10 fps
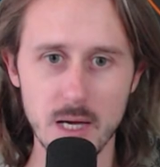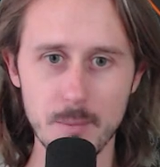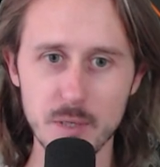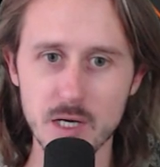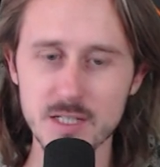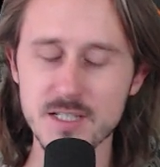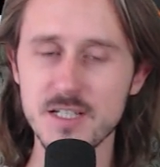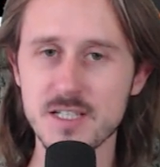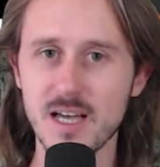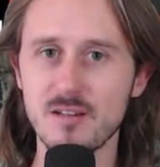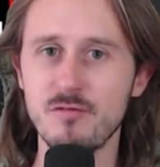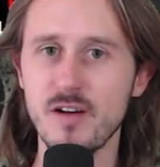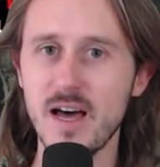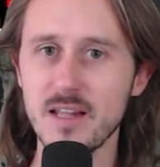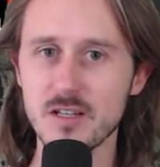And because his
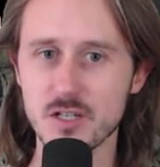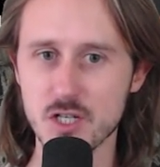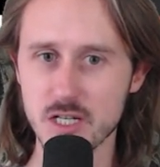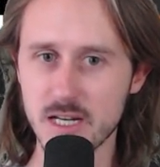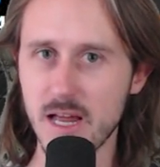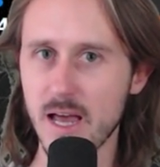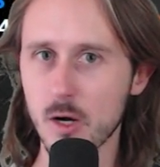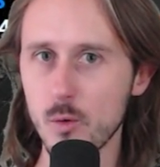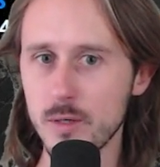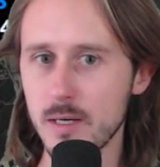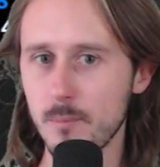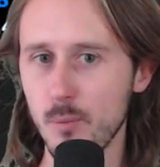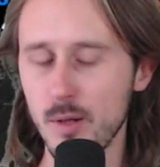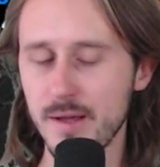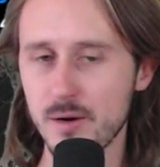advantage in equity and
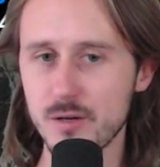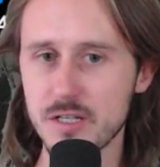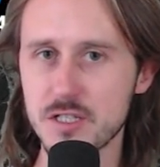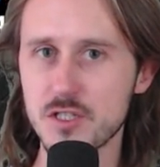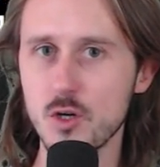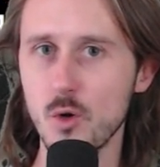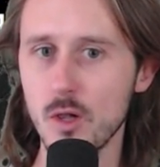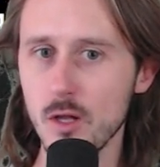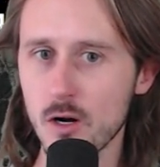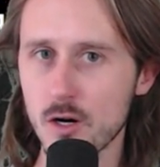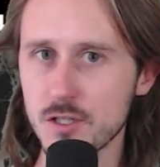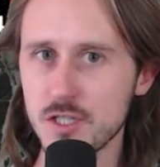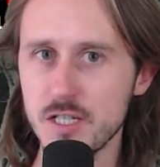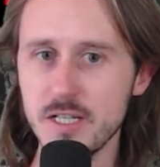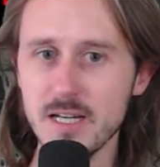polarity is so
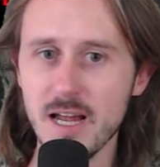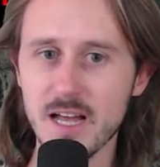large, he can